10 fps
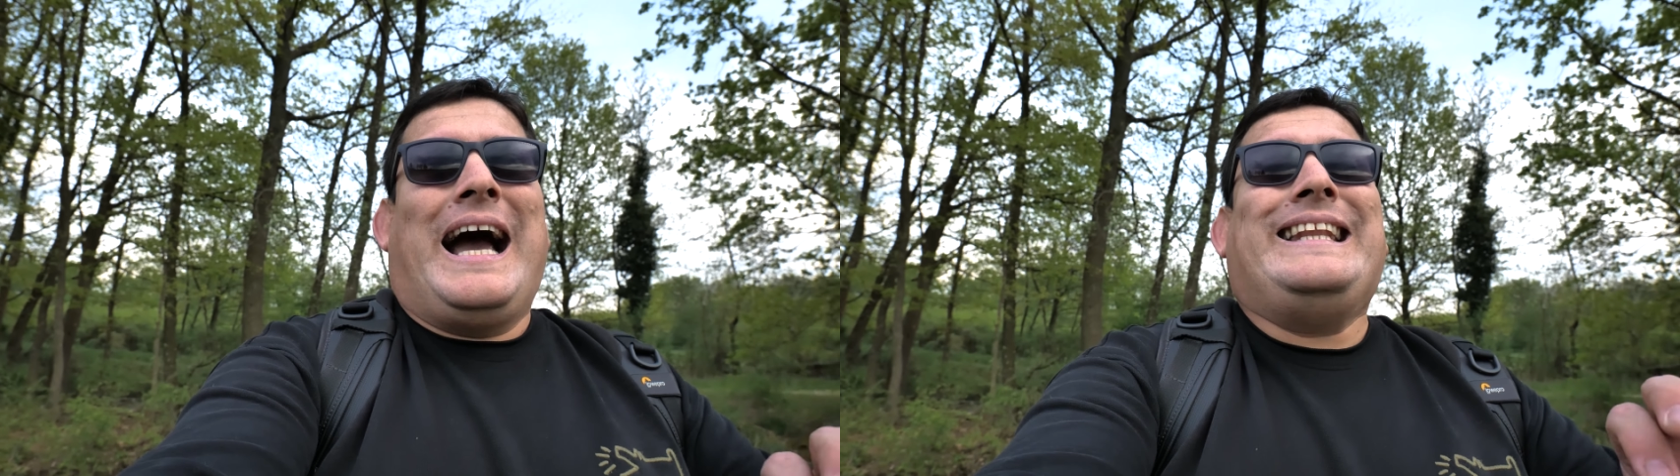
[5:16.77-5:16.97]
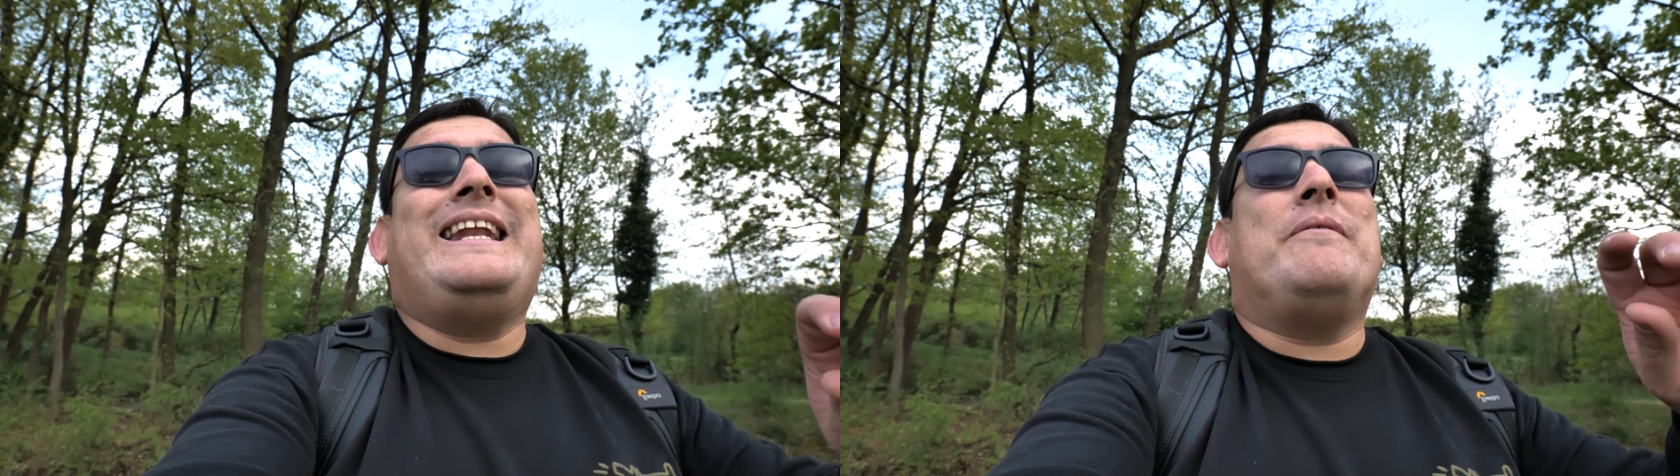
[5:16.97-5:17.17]

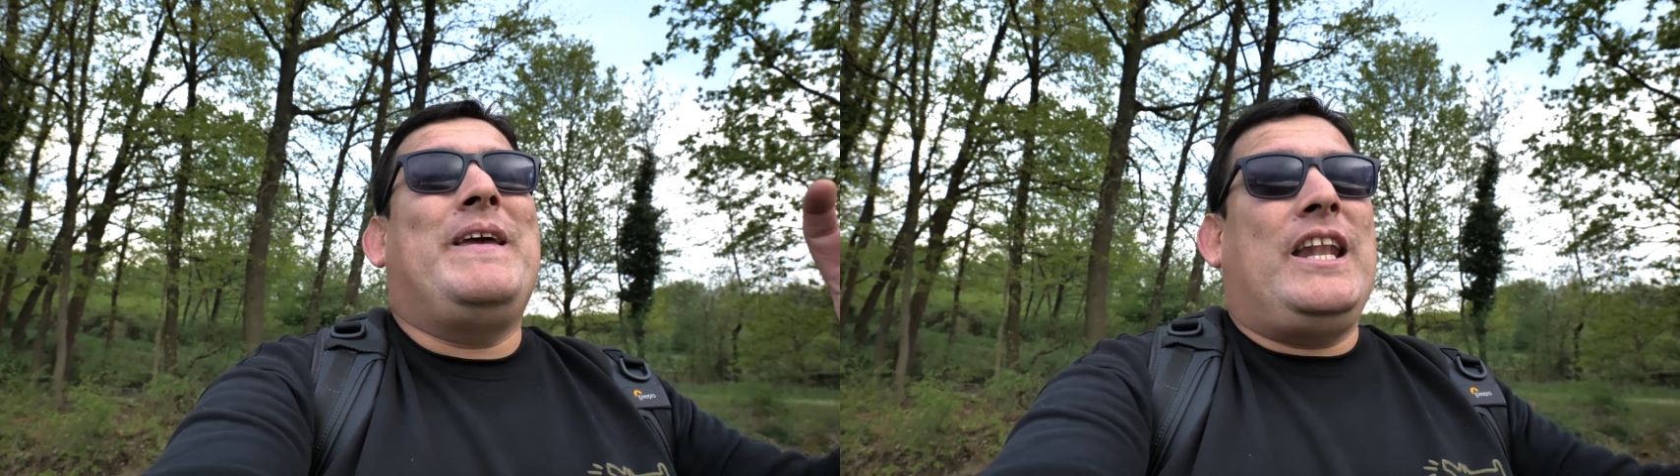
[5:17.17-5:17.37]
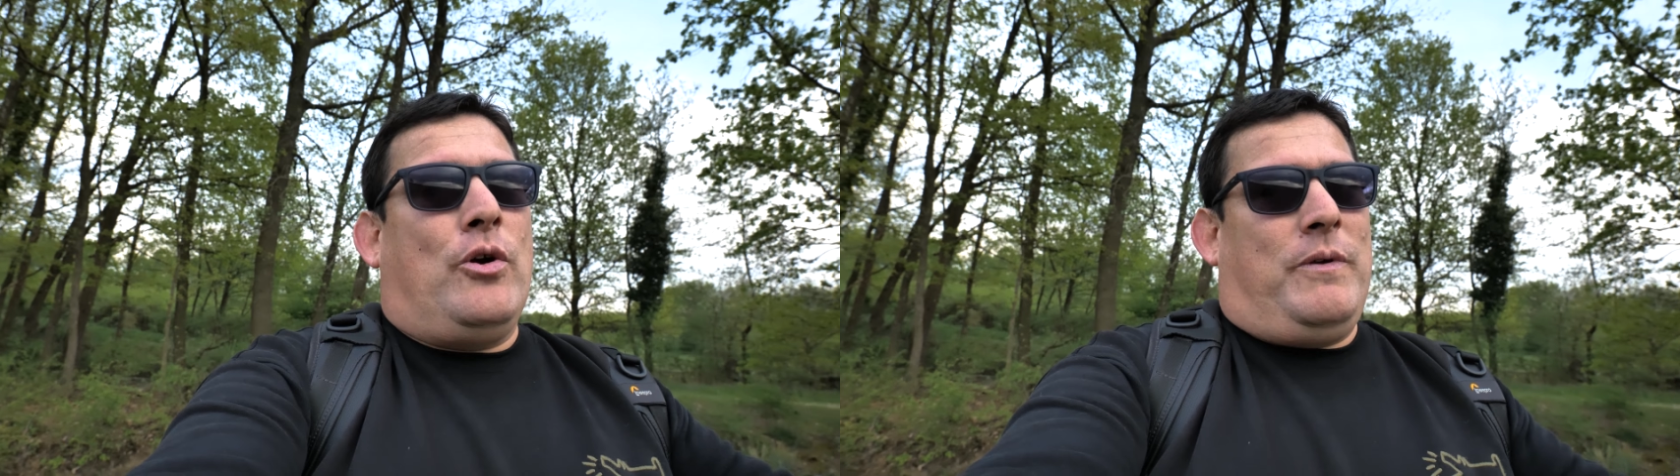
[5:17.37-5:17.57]
I did a
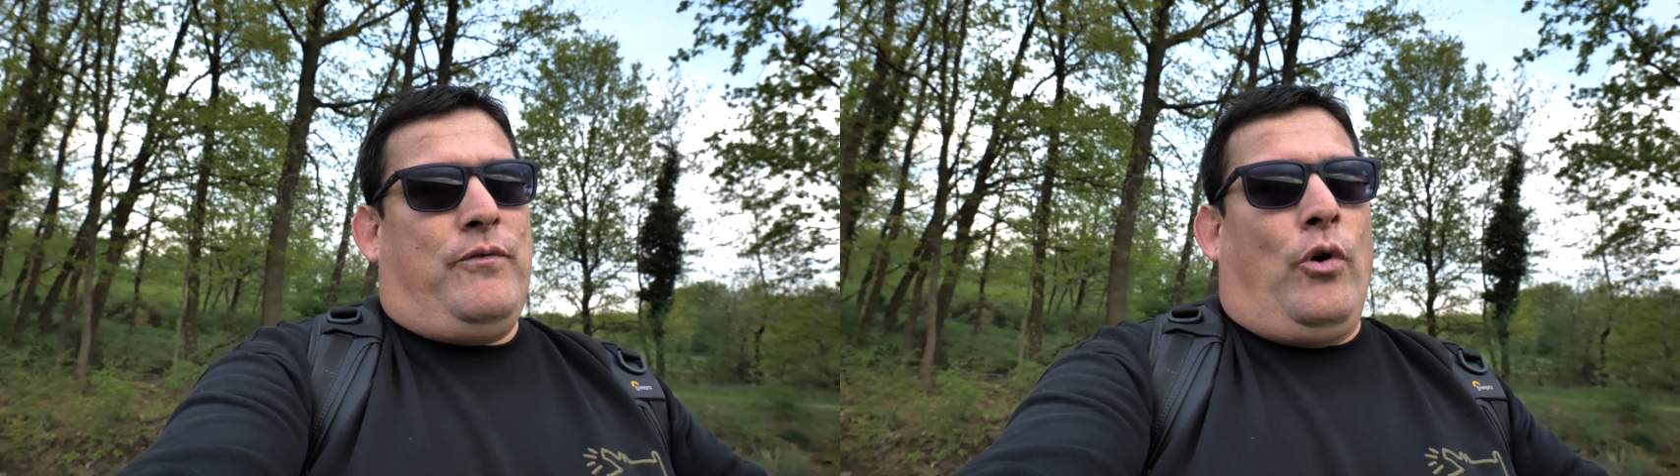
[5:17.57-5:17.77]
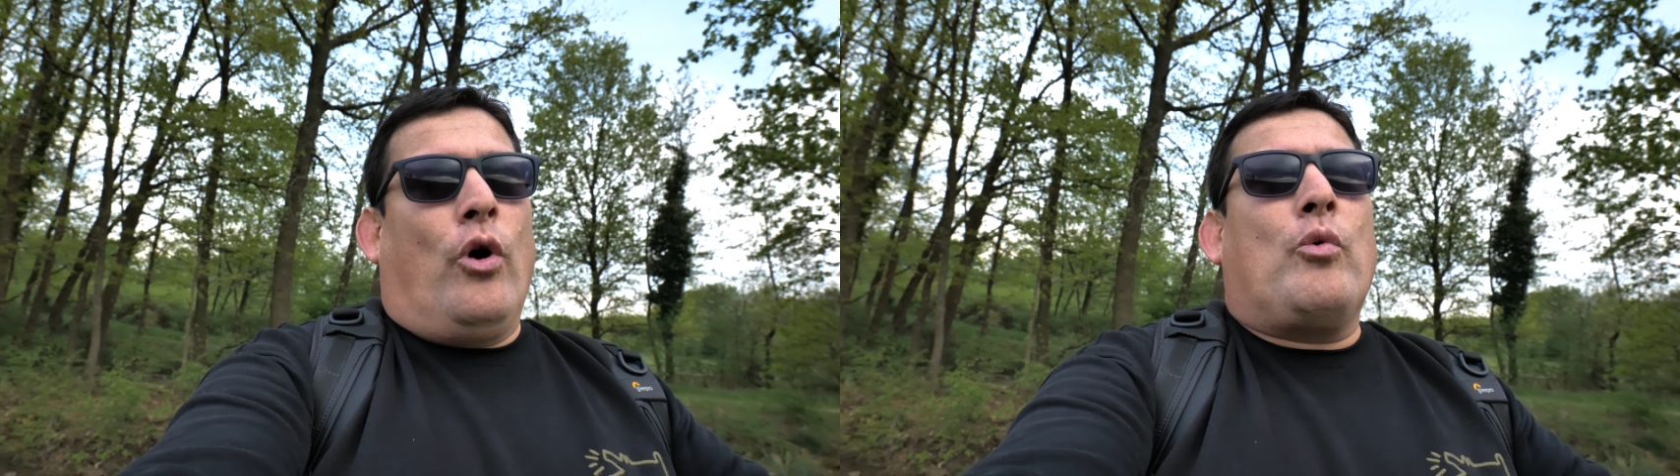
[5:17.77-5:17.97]
video
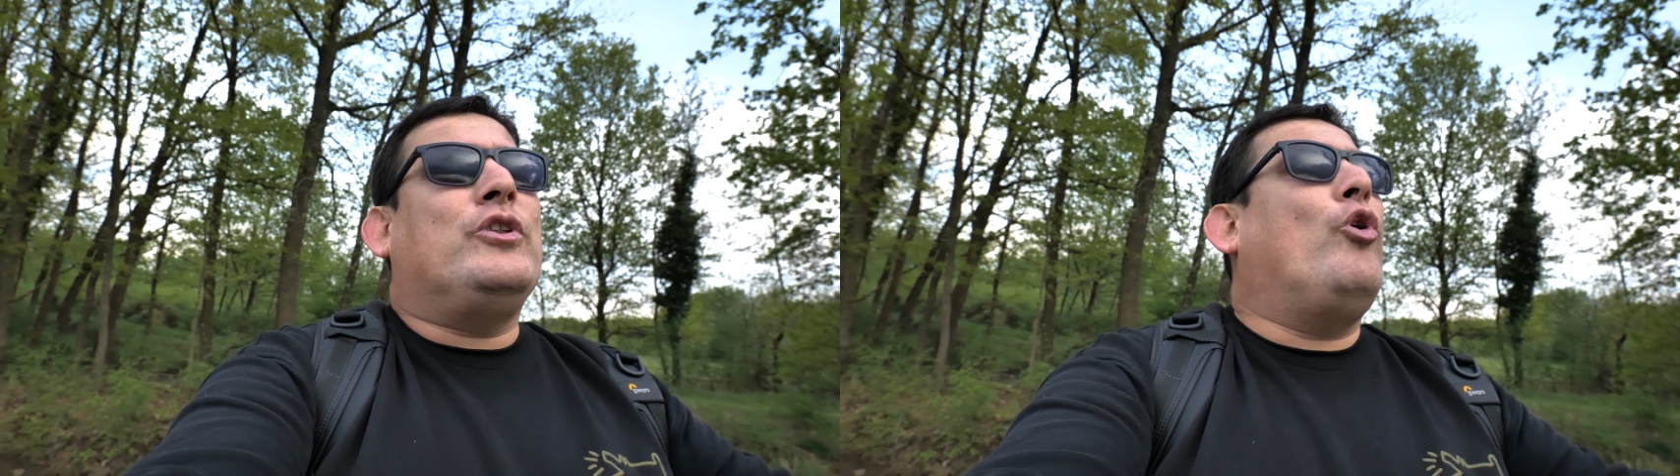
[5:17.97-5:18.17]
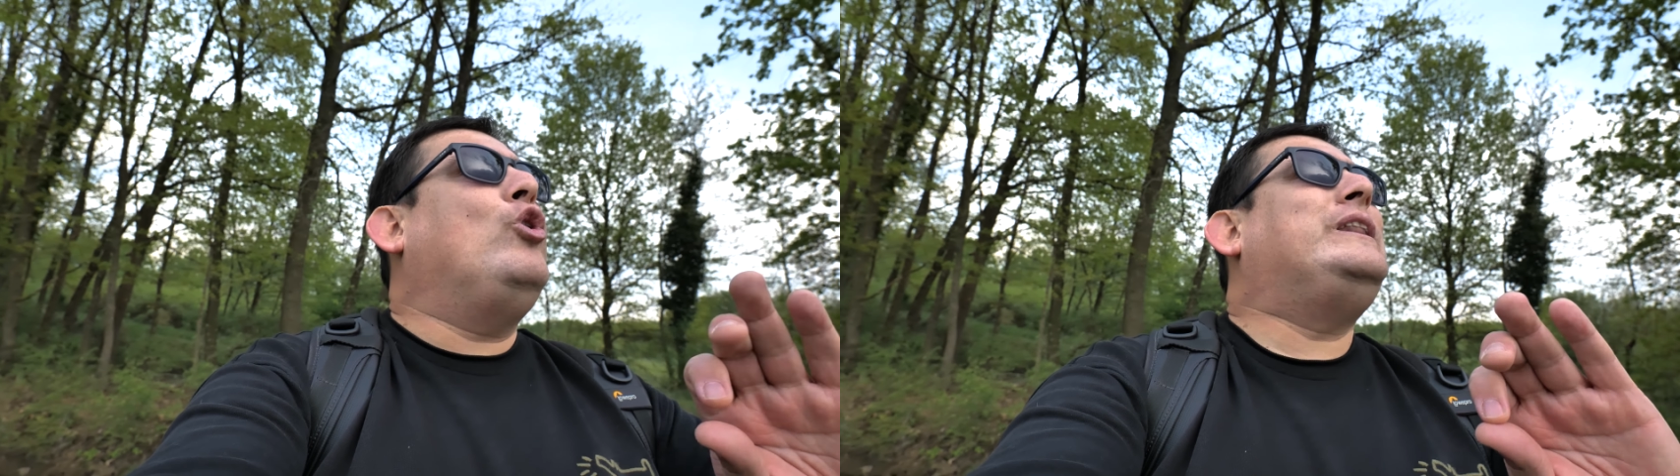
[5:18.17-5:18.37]
before
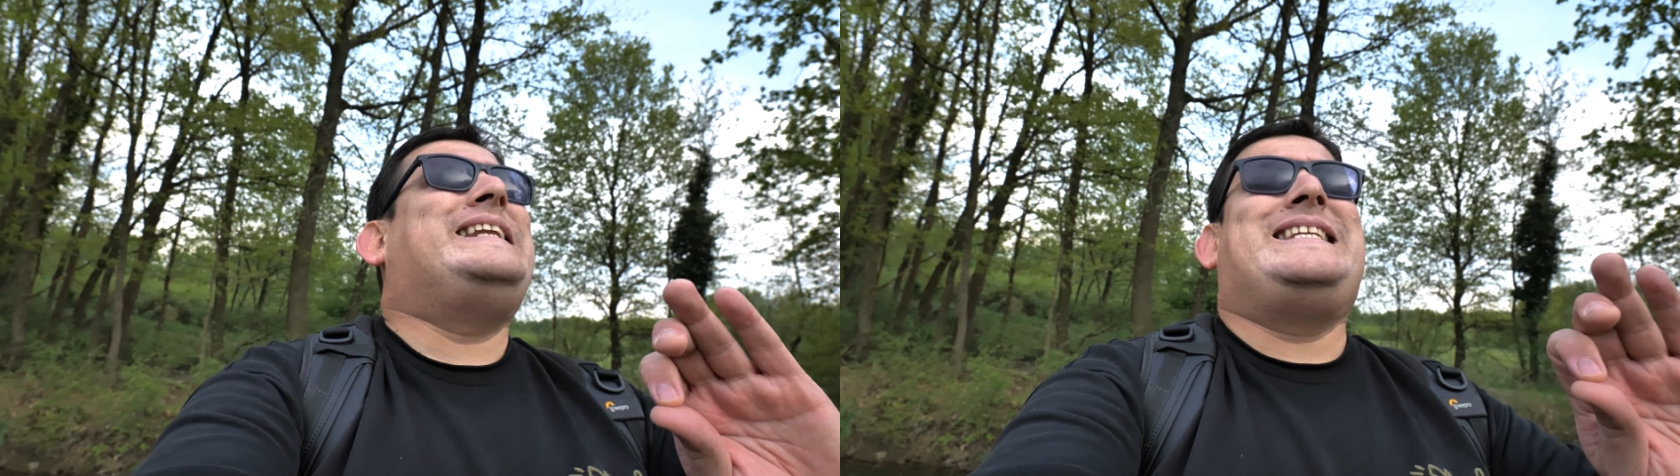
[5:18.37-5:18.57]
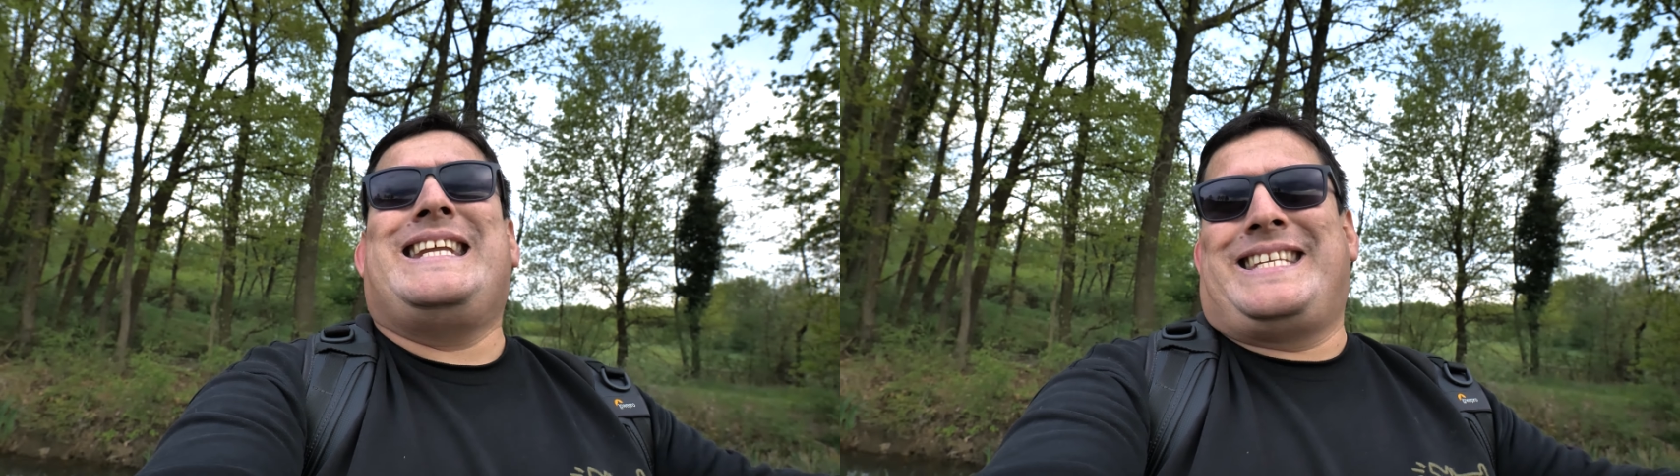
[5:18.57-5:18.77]
with all the
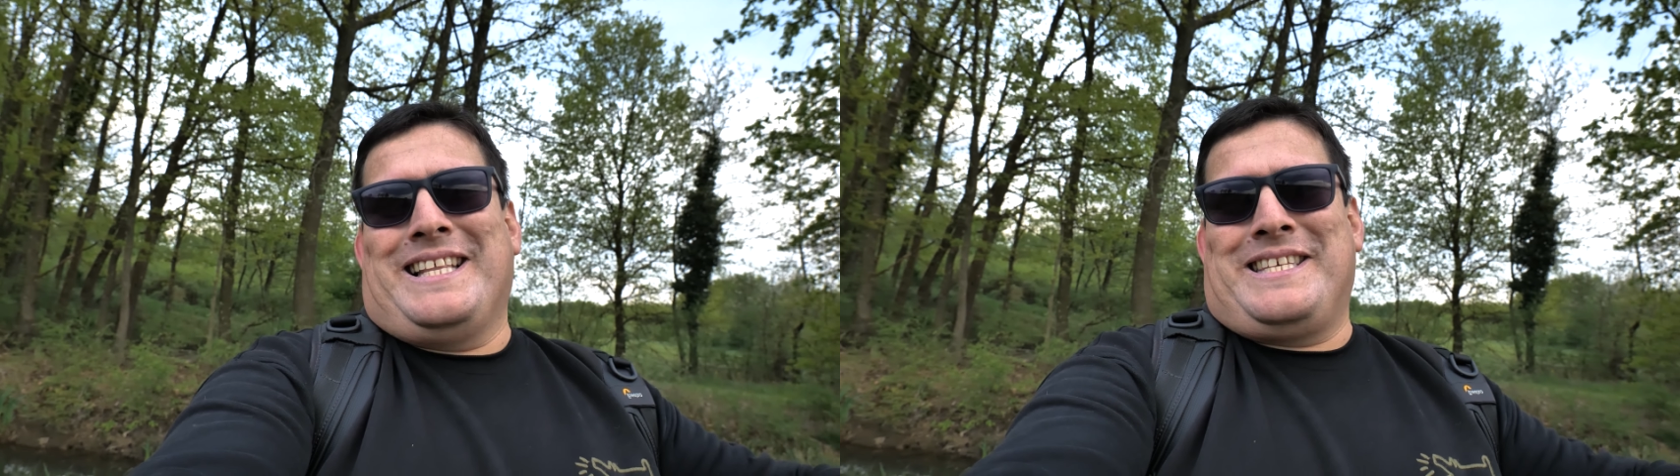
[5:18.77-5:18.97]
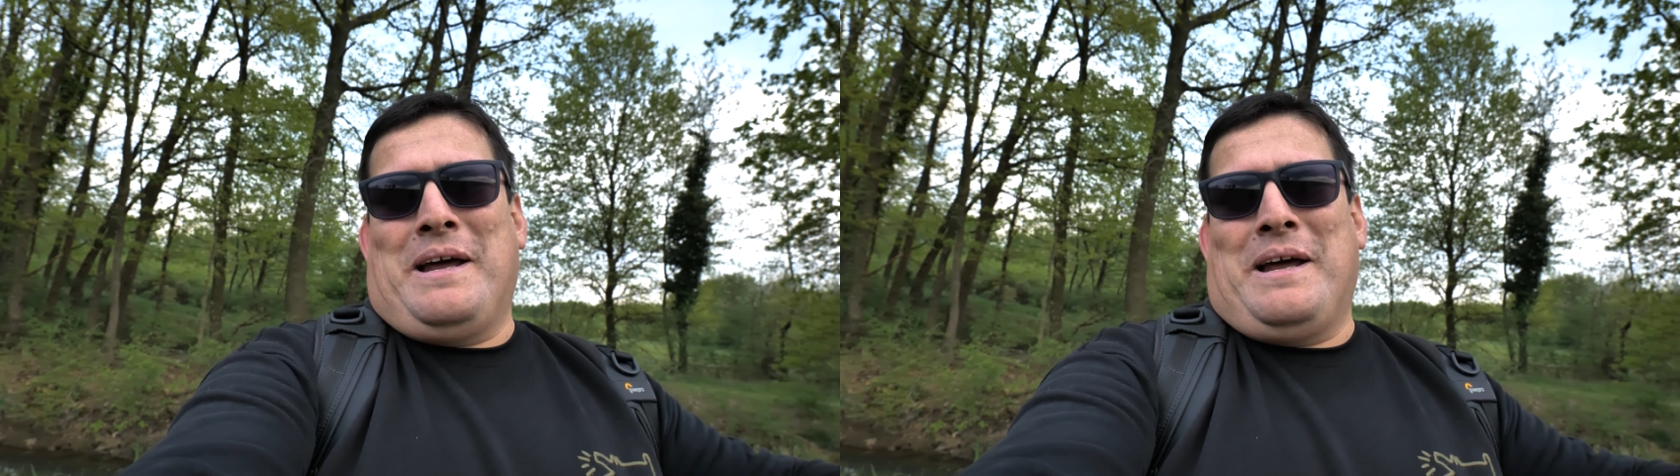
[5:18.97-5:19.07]
details